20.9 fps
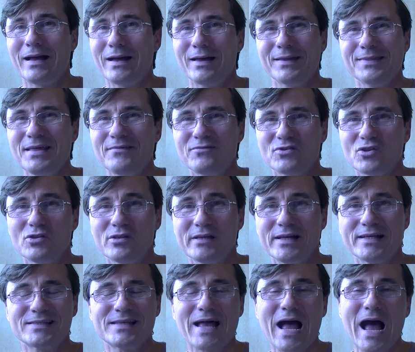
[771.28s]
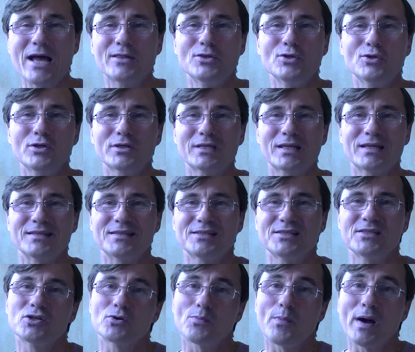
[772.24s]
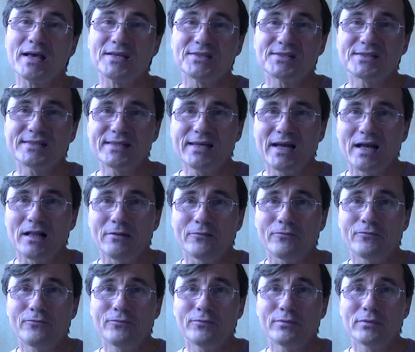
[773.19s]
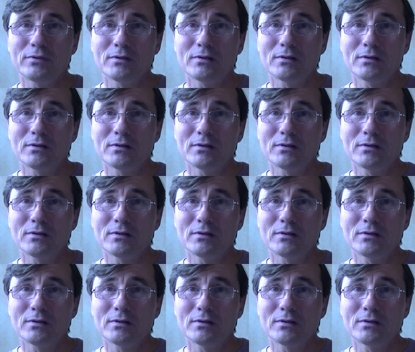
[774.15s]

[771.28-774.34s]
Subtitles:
Nevertheless, I do not consider myself